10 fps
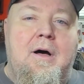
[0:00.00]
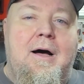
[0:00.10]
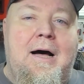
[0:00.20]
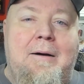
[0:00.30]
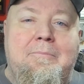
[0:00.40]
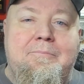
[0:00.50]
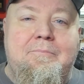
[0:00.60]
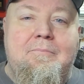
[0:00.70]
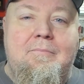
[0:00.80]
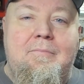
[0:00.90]
Now,
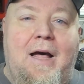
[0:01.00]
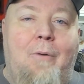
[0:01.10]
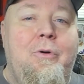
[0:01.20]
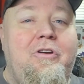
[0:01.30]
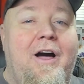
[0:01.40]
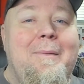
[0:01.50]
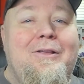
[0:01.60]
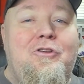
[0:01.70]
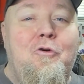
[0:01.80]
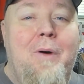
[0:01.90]
when we talk
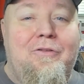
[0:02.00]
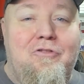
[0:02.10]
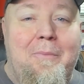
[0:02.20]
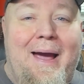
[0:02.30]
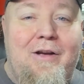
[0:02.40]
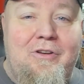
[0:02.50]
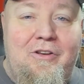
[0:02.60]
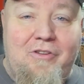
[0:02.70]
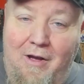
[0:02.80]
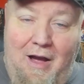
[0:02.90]
about 2 extra
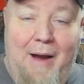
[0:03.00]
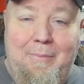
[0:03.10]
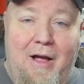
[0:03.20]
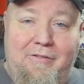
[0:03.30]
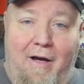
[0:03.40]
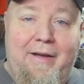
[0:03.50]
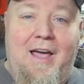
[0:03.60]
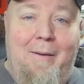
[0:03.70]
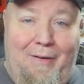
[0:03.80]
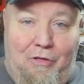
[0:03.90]
magazines, I'm not
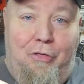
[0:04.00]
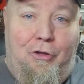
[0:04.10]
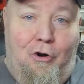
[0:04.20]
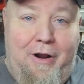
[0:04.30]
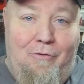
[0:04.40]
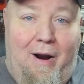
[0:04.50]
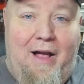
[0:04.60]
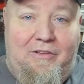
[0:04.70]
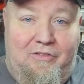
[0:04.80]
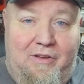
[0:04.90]
talking about the
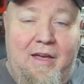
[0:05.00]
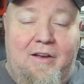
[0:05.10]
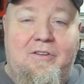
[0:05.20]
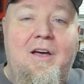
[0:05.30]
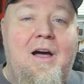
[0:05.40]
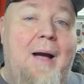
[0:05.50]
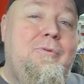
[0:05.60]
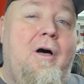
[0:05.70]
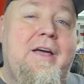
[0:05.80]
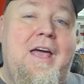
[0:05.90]
30-round sticks. I'm
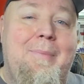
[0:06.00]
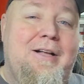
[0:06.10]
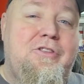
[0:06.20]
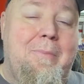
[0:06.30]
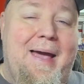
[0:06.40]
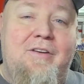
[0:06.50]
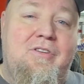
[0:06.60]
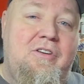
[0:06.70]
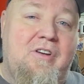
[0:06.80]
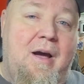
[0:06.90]
talking about the
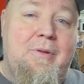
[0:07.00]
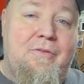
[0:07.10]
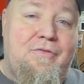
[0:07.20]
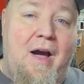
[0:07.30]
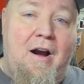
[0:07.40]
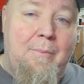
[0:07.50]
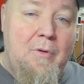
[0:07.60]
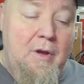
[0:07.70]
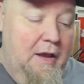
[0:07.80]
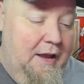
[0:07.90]
magazines that come with the firearm,
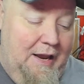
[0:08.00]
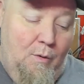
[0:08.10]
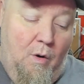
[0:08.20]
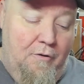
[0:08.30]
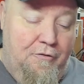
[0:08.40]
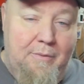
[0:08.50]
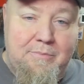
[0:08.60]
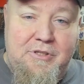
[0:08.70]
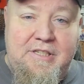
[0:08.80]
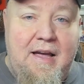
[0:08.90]
anywhere
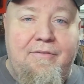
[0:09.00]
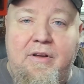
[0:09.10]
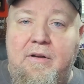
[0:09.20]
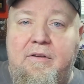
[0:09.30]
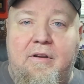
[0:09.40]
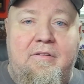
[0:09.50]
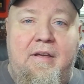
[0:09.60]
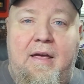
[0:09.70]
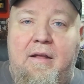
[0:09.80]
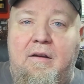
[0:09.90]
from 7 to
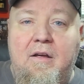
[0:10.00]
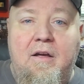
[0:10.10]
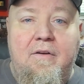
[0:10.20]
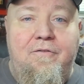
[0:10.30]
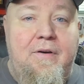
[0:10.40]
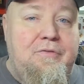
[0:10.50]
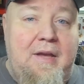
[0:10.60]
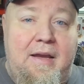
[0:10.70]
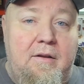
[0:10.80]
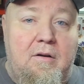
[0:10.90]
10,
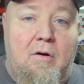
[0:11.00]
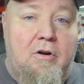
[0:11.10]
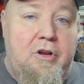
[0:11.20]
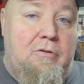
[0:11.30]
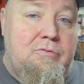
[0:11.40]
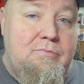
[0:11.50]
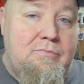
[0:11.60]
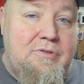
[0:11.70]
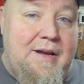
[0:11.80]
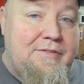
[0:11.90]
15, or
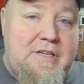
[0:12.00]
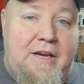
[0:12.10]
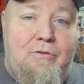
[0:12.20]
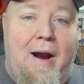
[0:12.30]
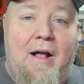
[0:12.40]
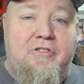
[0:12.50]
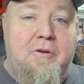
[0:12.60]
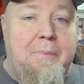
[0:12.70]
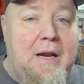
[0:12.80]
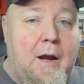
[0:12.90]
17 rounds,
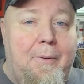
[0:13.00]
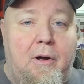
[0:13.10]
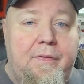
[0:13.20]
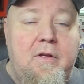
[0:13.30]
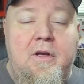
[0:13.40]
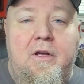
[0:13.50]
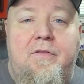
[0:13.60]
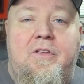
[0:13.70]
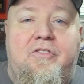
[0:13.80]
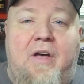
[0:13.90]
depending upon
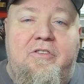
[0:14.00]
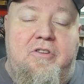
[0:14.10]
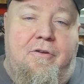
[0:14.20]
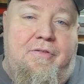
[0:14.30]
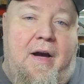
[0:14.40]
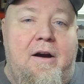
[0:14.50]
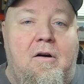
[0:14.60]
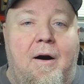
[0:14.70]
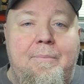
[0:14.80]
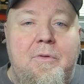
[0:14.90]
the size of your
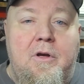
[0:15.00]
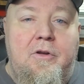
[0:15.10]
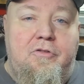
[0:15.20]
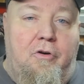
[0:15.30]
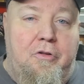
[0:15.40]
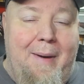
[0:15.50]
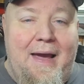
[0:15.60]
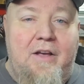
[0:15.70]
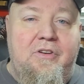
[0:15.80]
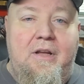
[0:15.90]
firearm. So the
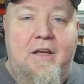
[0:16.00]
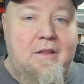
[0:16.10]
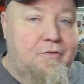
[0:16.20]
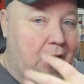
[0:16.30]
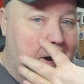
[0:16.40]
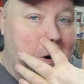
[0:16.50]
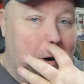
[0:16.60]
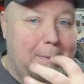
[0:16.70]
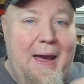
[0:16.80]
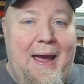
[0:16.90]
magazine in the
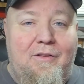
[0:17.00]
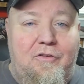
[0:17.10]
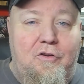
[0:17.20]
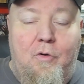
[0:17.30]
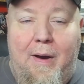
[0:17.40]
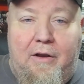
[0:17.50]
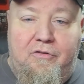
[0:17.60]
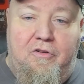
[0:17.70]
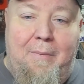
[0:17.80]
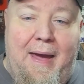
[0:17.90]
firearm and 2
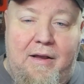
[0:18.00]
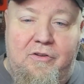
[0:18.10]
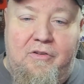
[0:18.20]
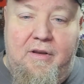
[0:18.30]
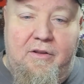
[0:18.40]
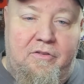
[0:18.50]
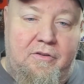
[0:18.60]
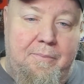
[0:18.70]
extra magazines.